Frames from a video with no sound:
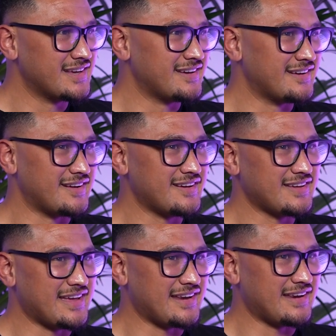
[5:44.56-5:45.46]
and
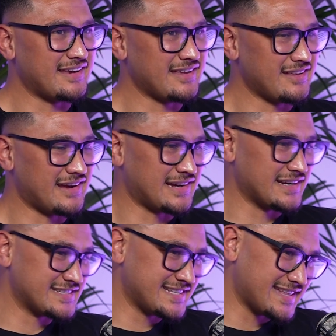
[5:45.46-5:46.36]
I
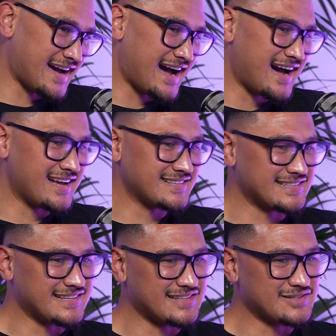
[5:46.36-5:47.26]
just see the art
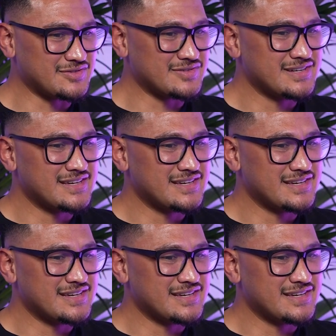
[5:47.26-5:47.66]
and the little